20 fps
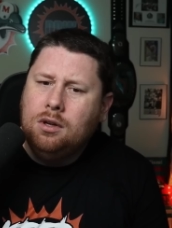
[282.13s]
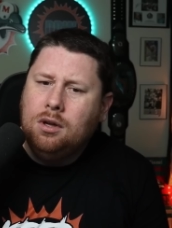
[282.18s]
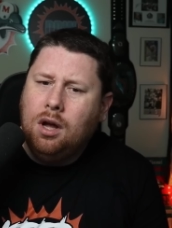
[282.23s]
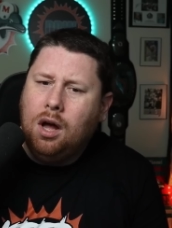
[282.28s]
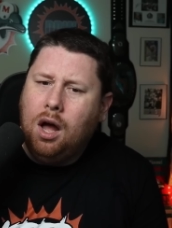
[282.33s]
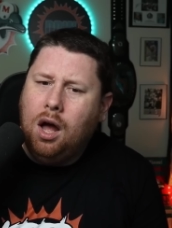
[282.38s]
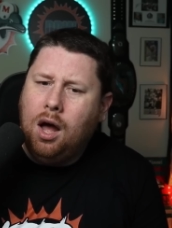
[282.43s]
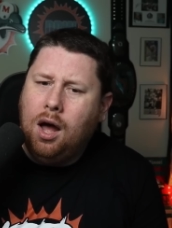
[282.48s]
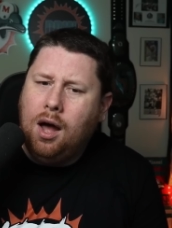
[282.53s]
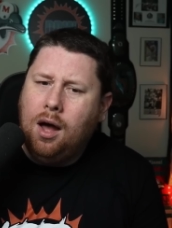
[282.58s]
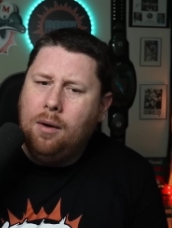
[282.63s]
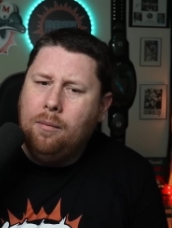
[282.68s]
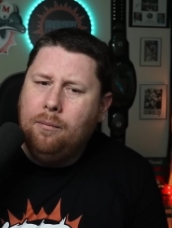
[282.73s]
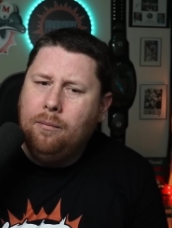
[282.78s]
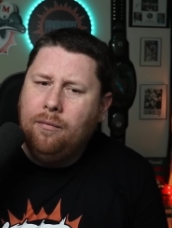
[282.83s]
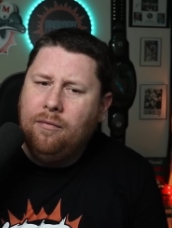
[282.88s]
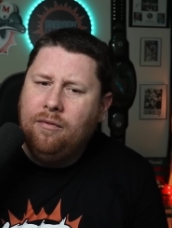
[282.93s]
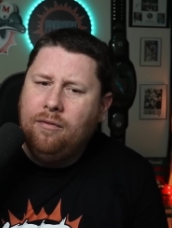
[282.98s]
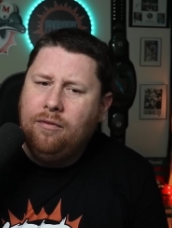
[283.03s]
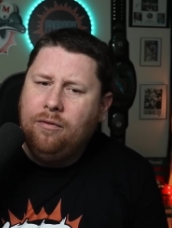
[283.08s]
Um,
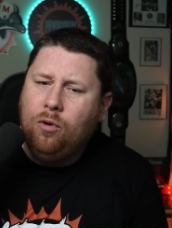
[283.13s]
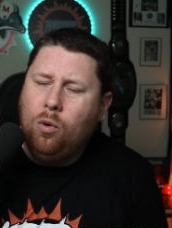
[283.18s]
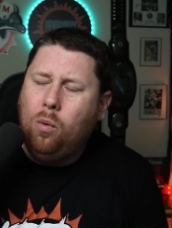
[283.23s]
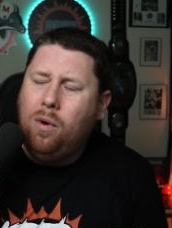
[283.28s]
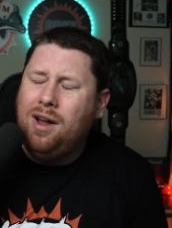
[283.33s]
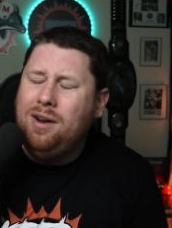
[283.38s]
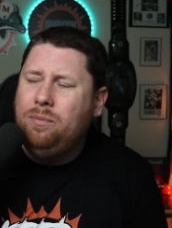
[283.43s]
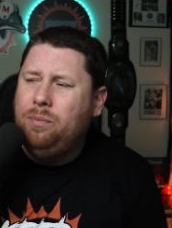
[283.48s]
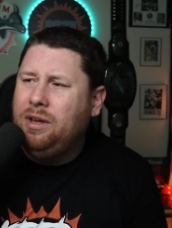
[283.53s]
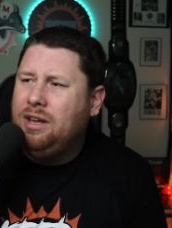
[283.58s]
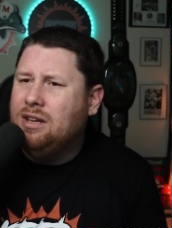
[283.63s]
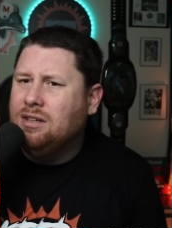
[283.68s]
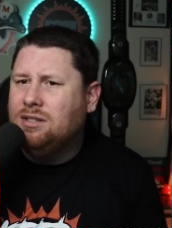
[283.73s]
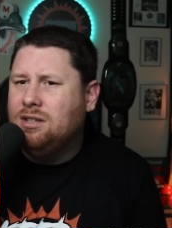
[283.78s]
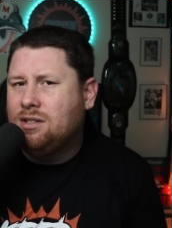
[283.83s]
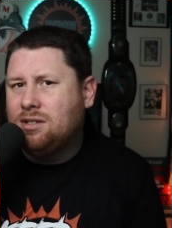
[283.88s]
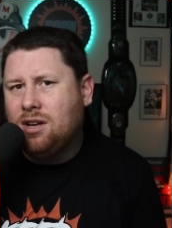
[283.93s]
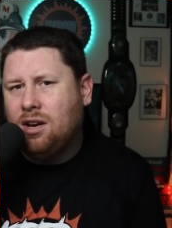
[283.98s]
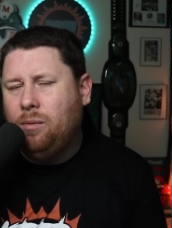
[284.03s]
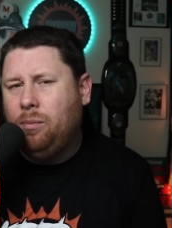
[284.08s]
for one, because it's
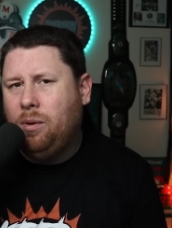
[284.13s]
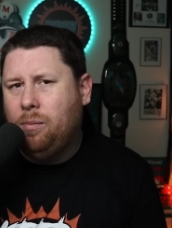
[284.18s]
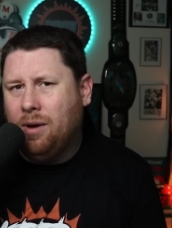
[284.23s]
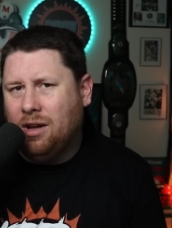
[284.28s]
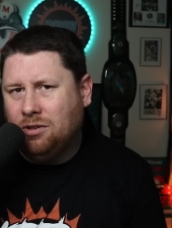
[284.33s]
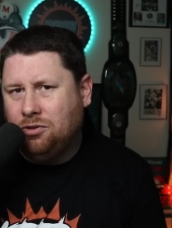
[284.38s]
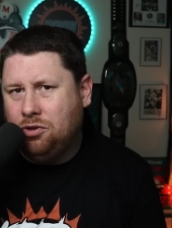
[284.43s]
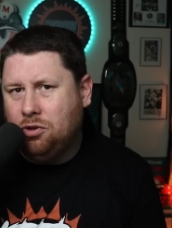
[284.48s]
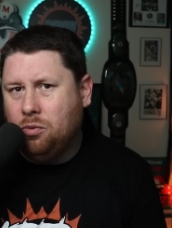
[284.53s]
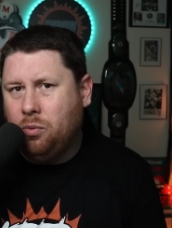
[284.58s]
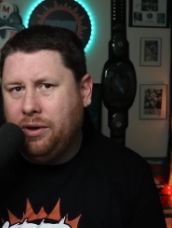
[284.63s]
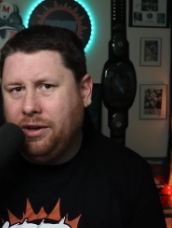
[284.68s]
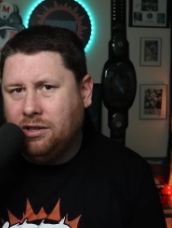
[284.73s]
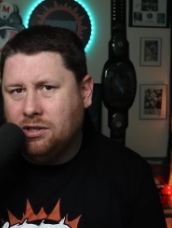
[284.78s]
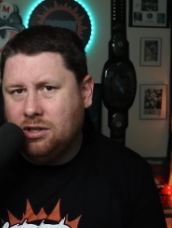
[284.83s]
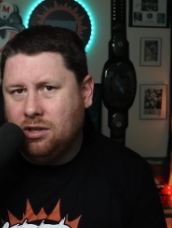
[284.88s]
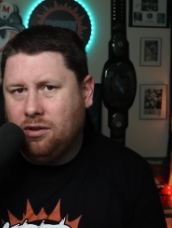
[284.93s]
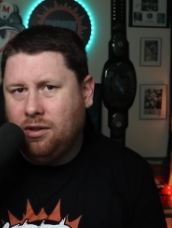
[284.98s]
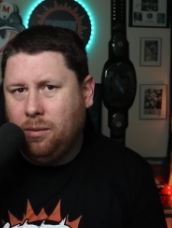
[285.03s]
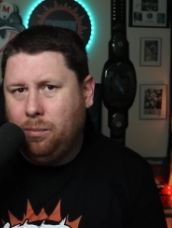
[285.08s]
going to be about two weeks
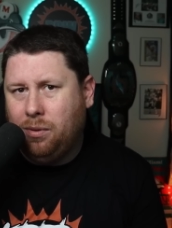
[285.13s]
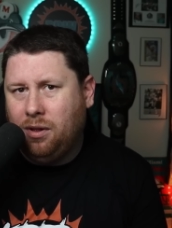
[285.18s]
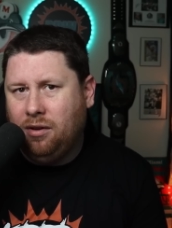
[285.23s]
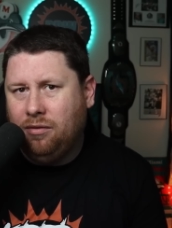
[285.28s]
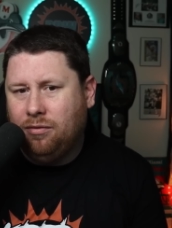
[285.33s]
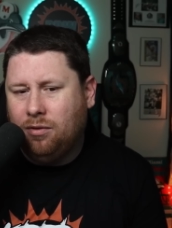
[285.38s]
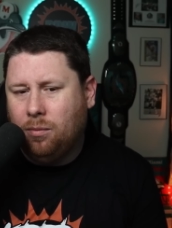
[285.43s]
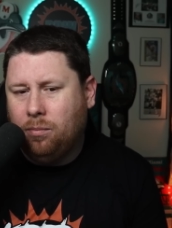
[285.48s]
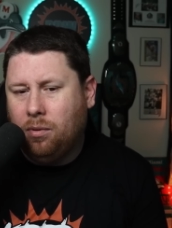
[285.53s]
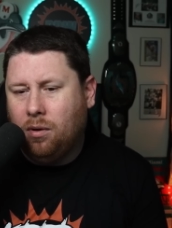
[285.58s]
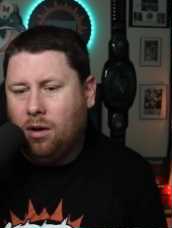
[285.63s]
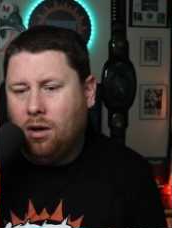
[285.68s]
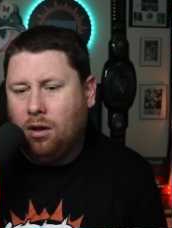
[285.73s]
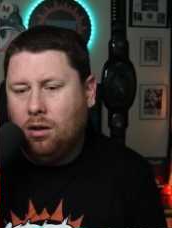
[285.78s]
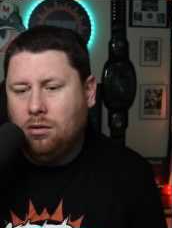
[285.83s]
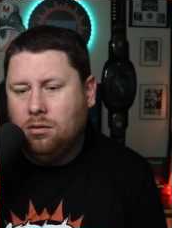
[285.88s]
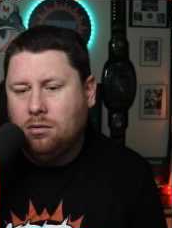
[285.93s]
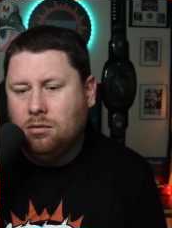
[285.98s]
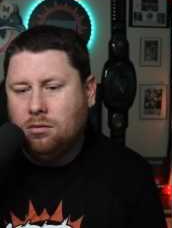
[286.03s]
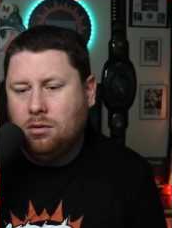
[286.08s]
till they play football,
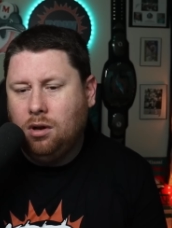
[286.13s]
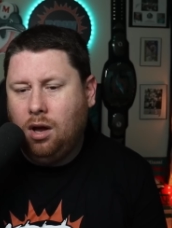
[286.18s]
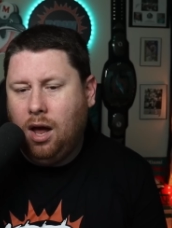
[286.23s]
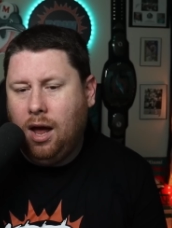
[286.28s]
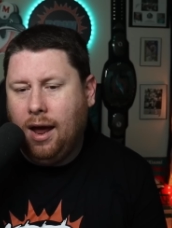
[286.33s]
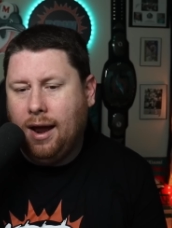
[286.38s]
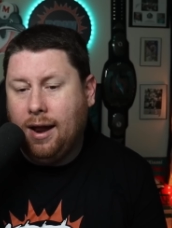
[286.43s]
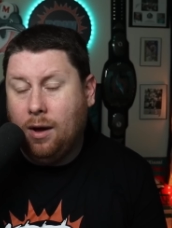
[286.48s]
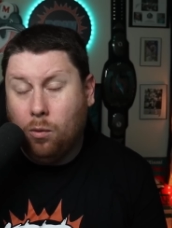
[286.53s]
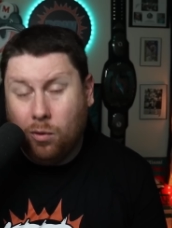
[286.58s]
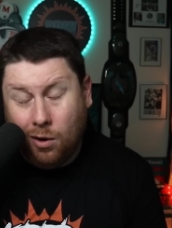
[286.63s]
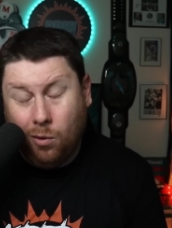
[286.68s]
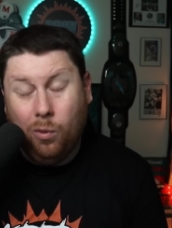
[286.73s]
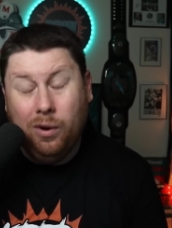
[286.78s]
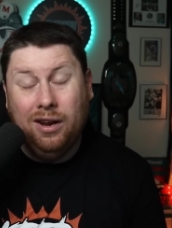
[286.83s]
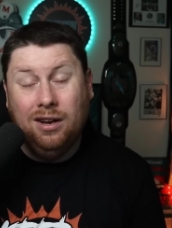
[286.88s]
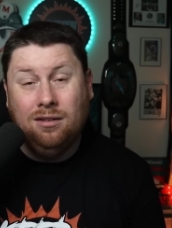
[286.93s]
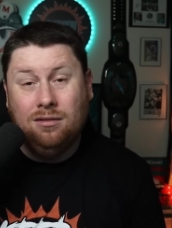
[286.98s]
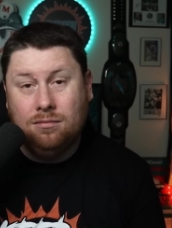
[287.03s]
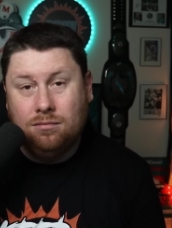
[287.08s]
and I want to
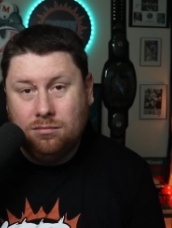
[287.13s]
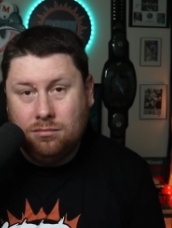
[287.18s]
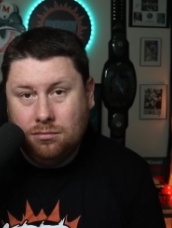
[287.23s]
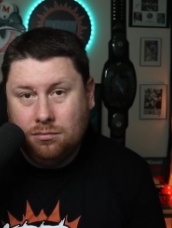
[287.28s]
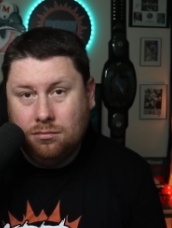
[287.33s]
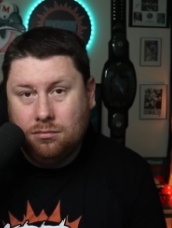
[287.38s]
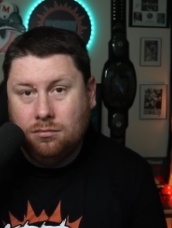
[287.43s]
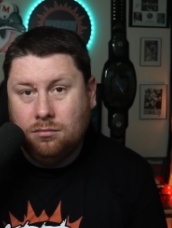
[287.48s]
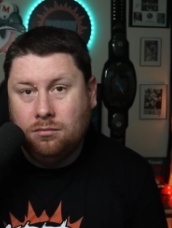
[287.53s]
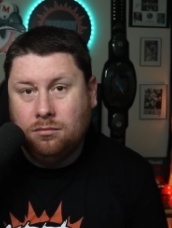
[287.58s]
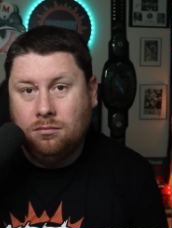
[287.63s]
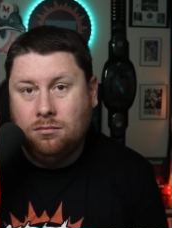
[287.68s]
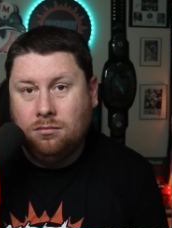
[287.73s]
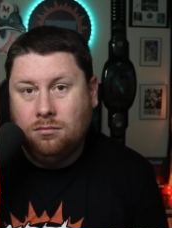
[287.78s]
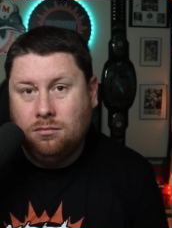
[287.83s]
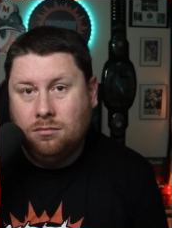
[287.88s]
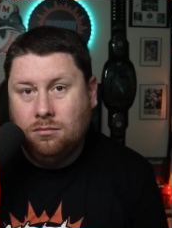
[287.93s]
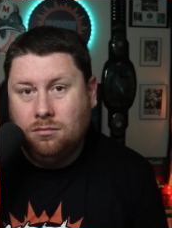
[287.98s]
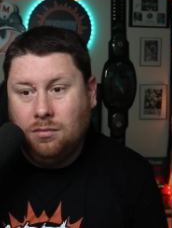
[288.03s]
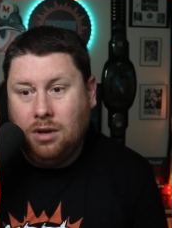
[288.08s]
win.
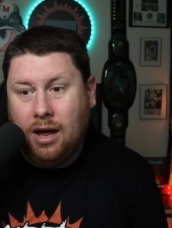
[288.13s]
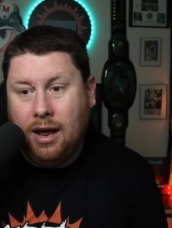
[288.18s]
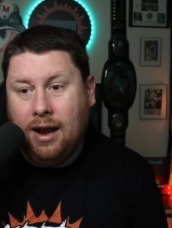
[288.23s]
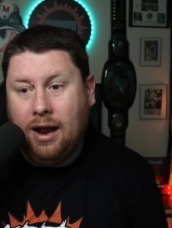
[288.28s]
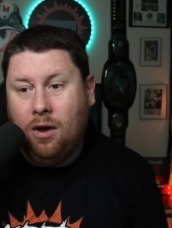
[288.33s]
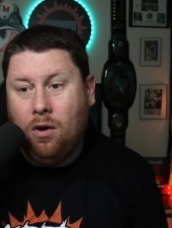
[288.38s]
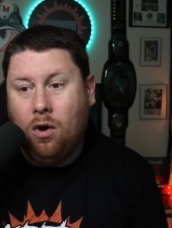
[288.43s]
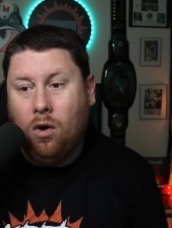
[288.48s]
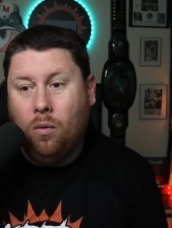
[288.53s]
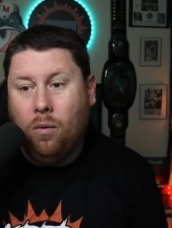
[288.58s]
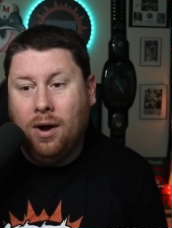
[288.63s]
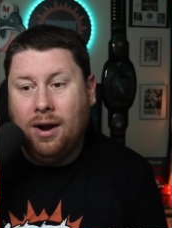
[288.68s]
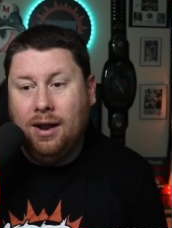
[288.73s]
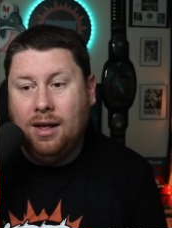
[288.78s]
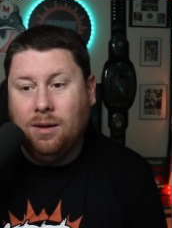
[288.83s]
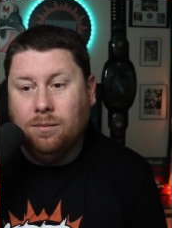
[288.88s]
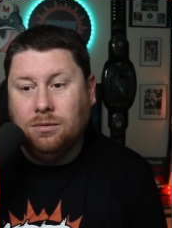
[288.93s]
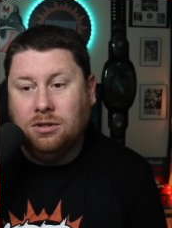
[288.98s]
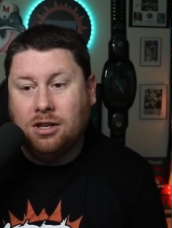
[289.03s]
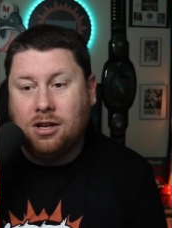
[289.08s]
And I don't want
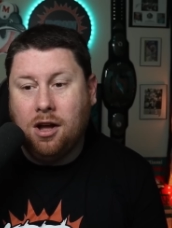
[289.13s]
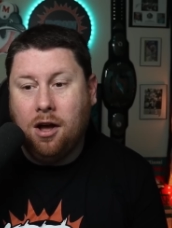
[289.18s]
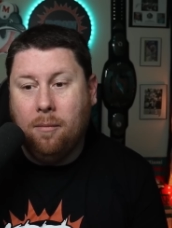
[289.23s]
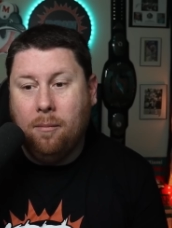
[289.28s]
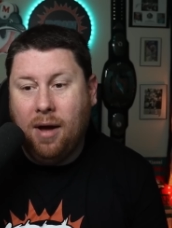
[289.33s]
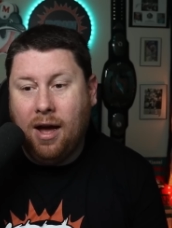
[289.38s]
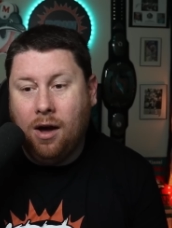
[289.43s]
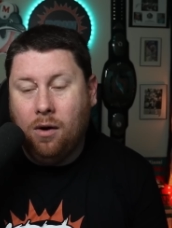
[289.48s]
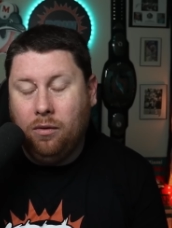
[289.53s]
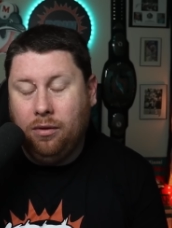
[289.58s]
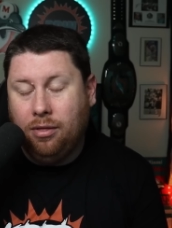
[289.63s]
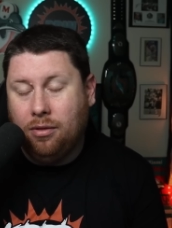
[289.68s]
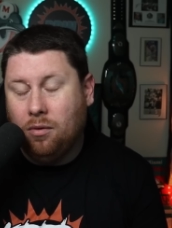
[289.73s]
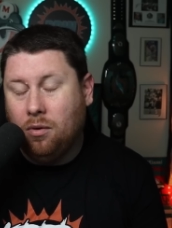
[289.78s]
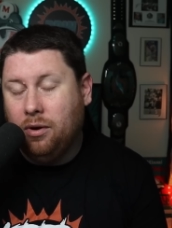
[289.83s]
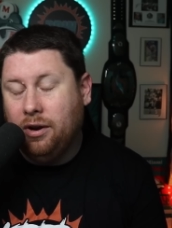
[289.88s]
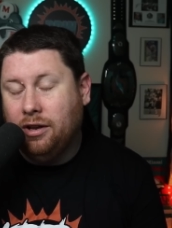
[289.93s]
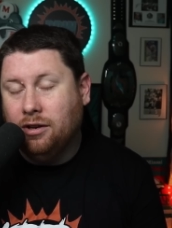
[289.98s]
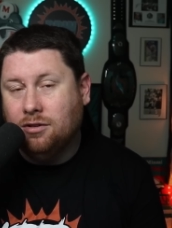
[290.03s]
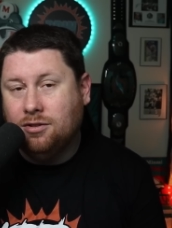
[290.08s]
him to come out and throw
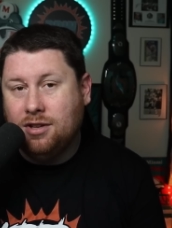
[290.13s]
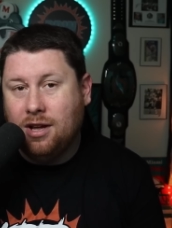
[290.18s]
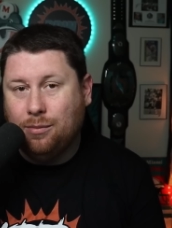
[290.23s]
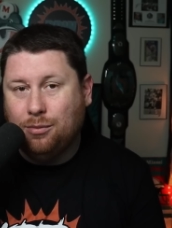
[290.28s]
an interception